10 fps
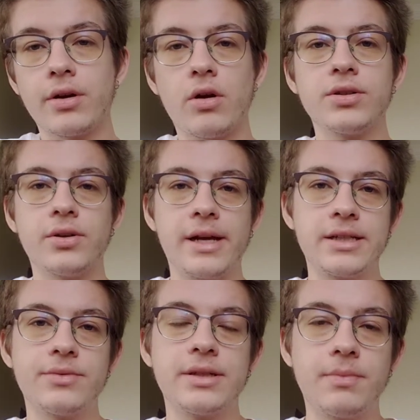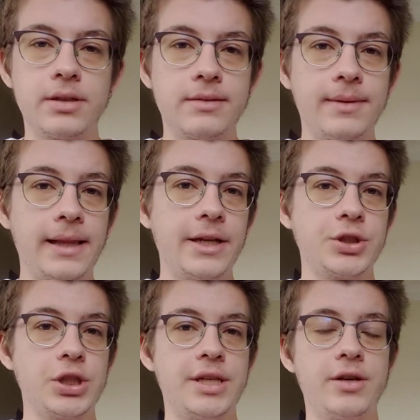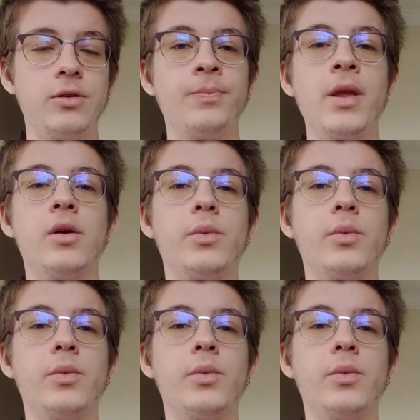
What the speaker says: also has a responsibility to deal